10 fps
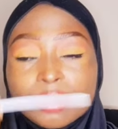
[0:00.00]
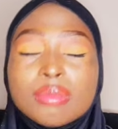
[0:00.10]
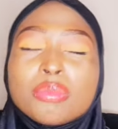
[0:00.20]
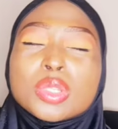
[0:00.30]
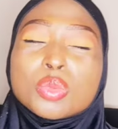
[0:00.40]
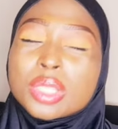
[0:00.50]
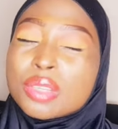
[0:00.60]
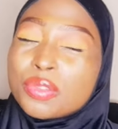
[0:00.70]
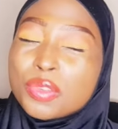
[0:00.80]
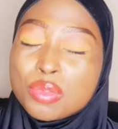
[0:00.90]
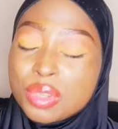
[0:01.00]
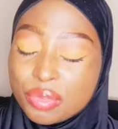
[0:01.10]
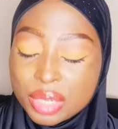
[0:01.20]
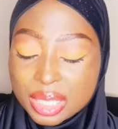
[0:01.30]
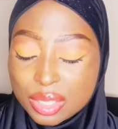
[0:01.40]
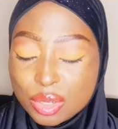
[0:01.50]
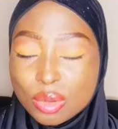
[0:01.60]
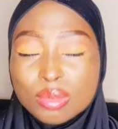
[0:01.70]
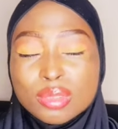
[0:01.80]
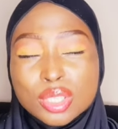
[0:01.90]
But with a few differences, you
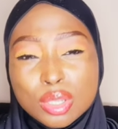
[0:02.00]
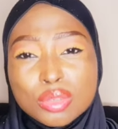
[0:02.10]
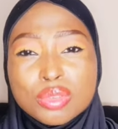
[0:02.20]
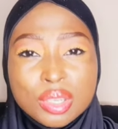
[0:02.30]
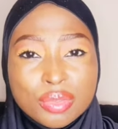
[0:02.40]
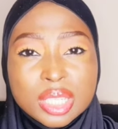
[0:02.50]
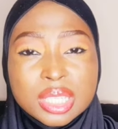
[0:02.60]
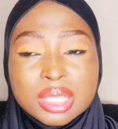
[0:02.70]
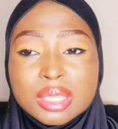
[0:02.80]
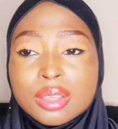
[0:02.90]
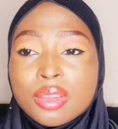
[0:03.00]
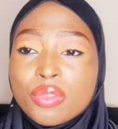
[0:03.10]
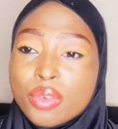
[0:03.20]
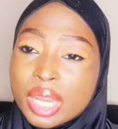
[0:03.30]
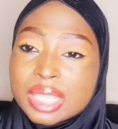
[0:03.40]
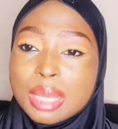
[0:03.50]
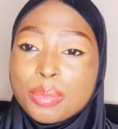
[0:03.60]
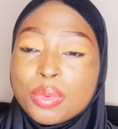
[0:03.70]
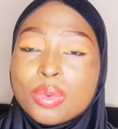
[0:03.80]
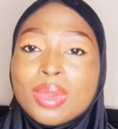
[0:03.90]
know, subtle differences. For
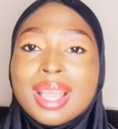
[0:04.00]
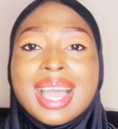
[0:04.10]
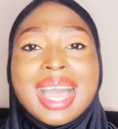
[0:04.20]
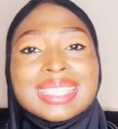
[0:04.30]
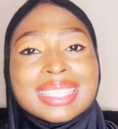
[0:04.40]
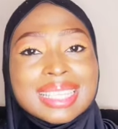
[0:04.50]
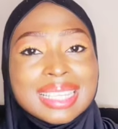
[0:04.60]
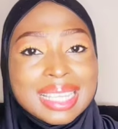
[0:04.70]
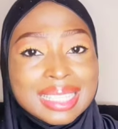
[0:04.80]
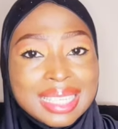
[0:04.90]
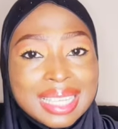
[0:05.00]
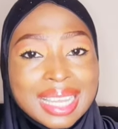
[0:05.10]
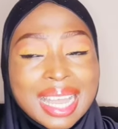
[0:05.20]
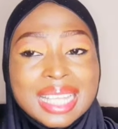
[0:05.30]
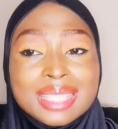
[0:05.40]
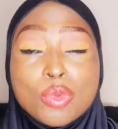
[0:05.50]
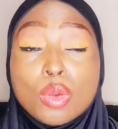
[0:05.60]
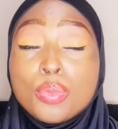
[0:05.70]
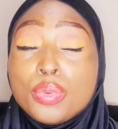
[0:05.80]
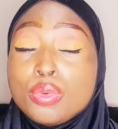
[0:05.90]
example, Artisan Ethnique has
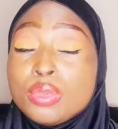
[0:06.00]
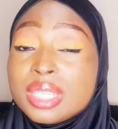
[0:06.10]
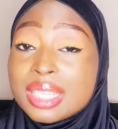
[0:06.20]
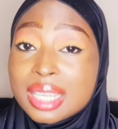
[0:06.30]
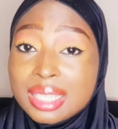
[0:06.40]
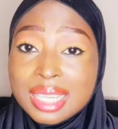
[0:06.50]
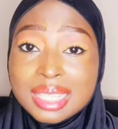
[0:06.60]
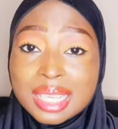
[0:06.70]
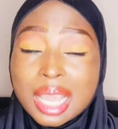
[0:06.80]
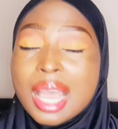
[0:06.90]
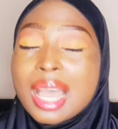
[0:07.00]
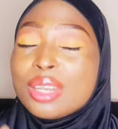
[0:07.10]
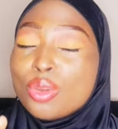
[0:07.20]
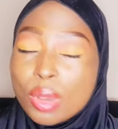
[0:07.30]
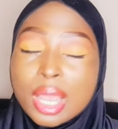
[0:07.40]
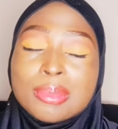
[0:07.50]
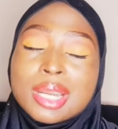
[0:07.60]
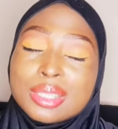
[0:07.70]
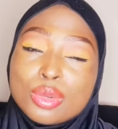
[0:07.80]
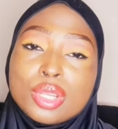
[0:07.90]
more booziness. I know
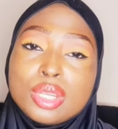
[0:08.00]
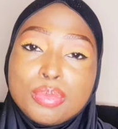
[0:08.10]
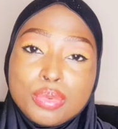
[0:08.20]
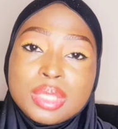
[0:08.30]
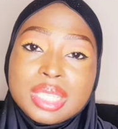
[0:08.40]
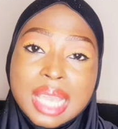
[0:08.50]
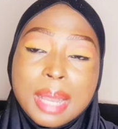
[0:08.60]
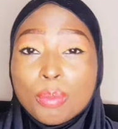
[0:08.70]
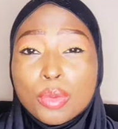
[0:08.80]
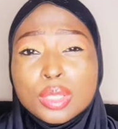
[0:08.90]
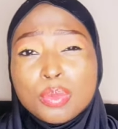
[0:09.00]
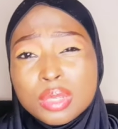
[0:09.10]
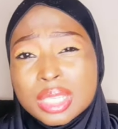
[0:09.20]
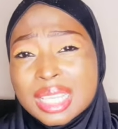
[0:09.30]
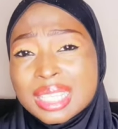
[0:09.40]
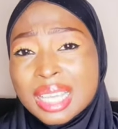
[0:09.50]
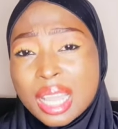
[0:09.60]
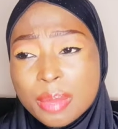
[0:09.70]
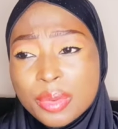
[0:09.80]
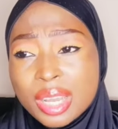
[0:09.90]
Camera is already boozy, yeah? But the booziness in
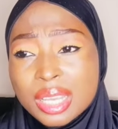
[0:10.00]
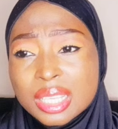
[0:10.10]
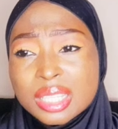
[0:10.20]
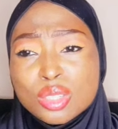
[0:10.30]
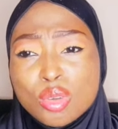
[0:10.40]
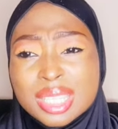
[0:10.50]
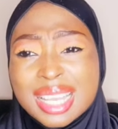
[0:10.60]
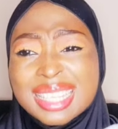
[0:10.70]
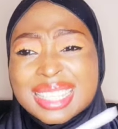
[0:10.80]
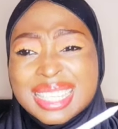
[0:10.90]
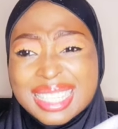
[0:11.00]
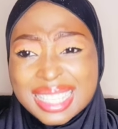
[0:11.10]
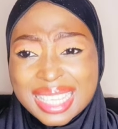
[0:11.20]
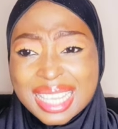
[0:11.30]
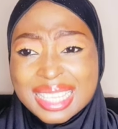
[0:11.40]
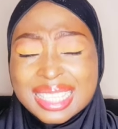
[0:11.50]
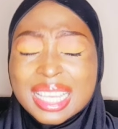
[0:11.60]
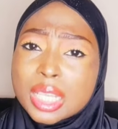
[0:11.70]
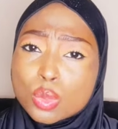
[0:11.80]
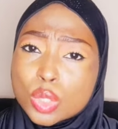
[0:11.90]
Camera is not as intense
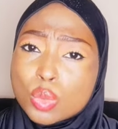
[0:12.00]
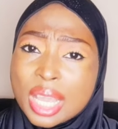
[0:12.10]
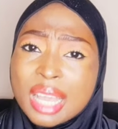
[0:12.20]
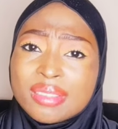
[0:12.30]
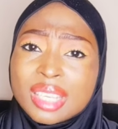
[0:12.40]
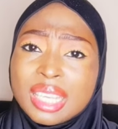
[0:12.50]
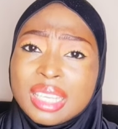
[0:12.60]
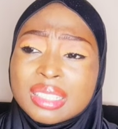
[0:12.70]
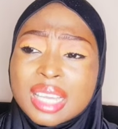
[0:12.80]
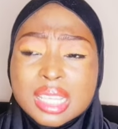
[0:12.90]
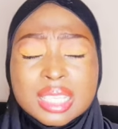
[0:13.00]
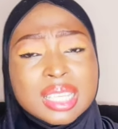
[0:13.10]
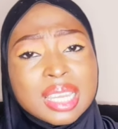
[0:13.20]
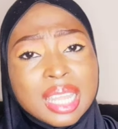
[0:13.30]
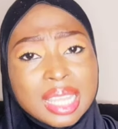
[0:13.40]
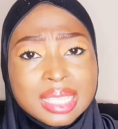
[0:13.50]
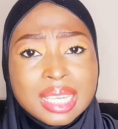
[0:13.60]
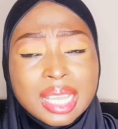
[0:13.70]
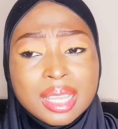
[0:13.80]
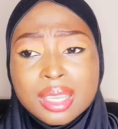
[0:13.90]
as what we have in Artisan
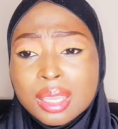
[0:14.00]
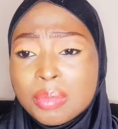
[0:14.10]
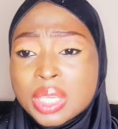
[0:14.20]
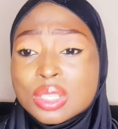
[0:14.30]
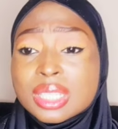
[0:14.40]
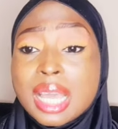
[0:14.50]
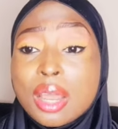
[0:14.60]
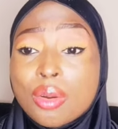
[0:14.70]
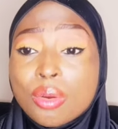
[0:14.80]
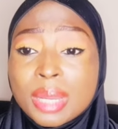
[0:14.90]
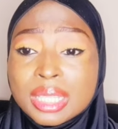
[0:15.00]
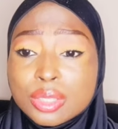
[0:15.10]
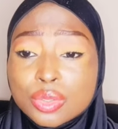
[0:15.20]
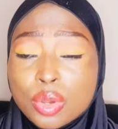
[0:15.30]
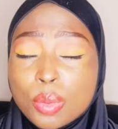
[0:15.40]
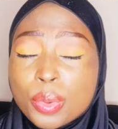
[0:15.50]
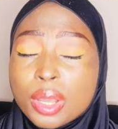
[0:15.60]
Ethnique. Because that aroma at the top,